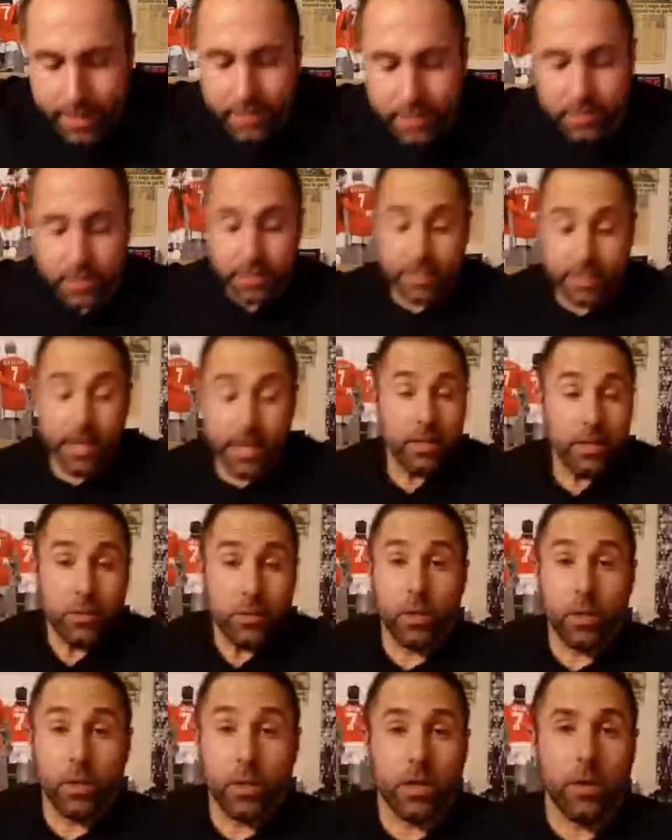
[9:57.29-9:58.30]
And that's going to tell
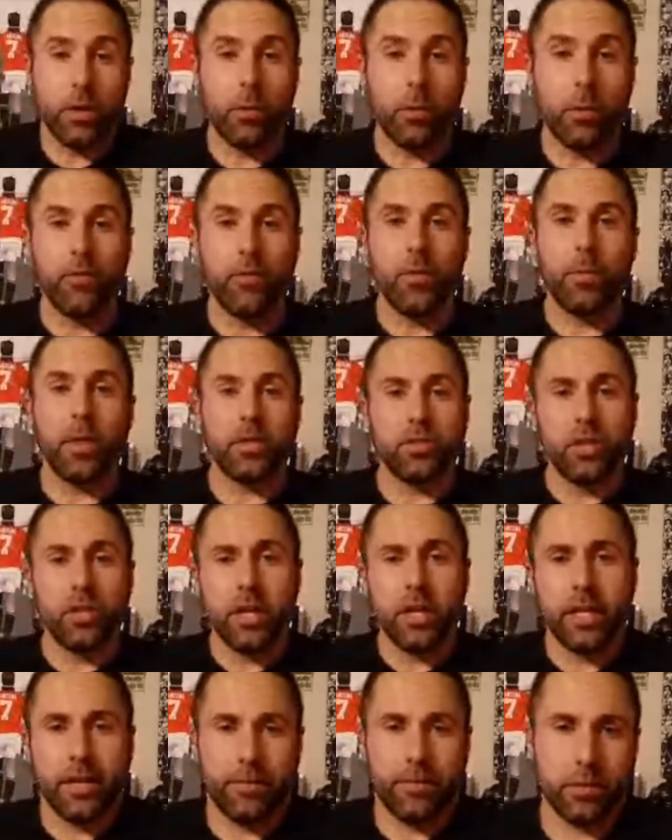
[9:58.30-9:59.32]
us what's going on with your blood
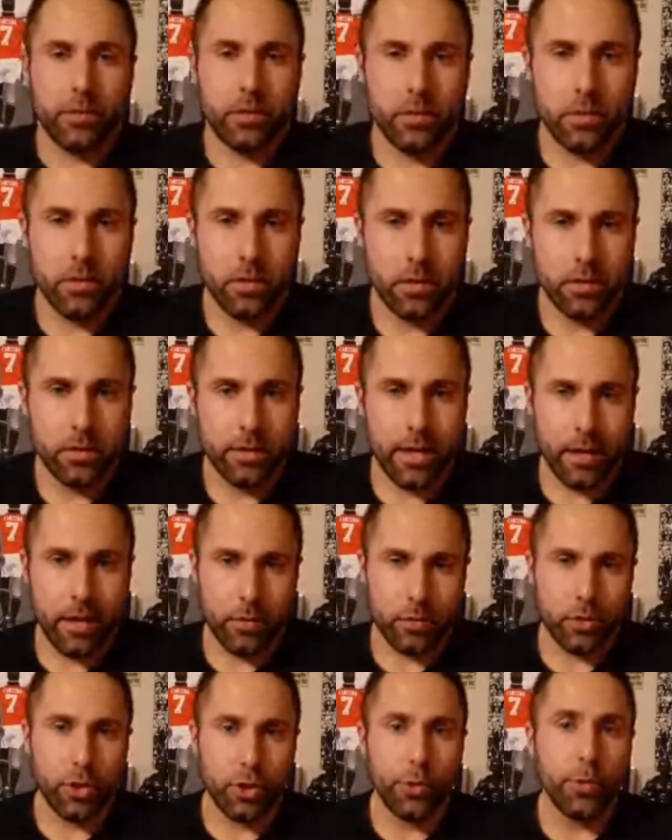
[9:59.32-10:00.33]
sugar levels.
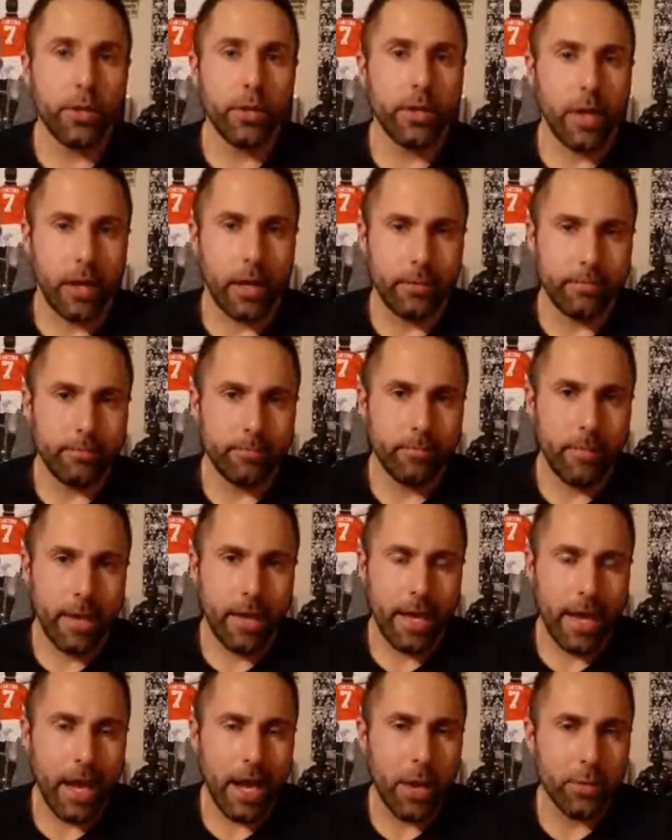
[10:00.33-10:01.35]
Now, during the night,
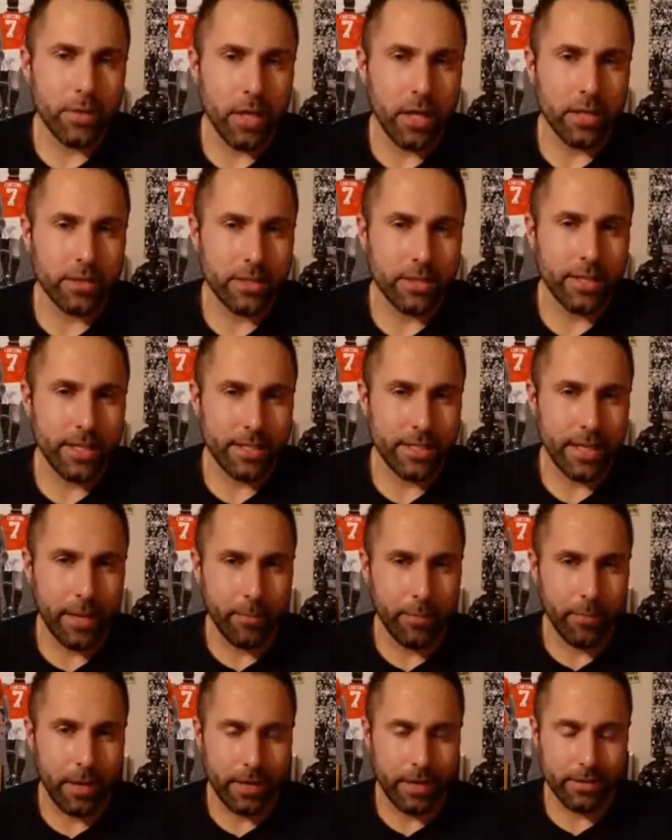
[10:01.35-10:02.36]
how does this
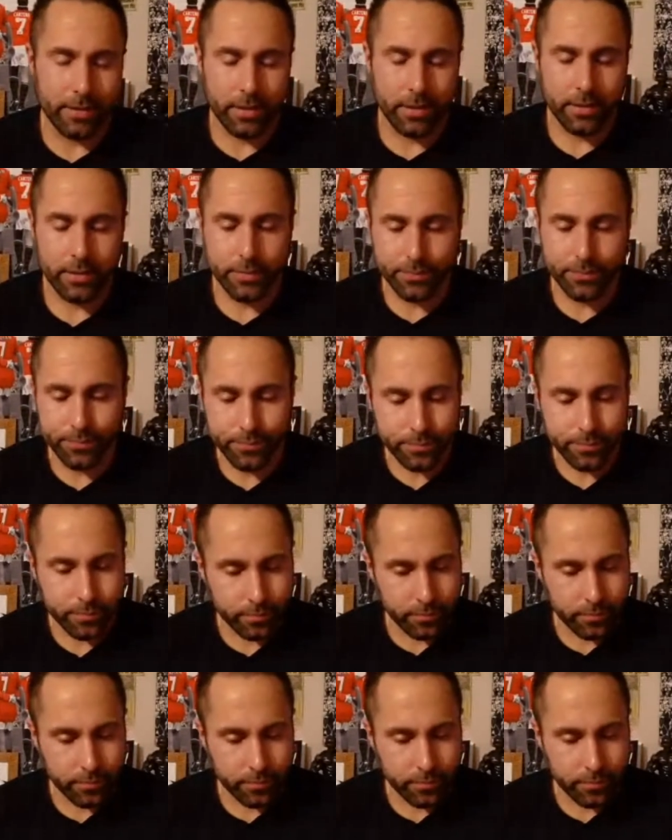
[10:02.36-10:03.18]
impact us?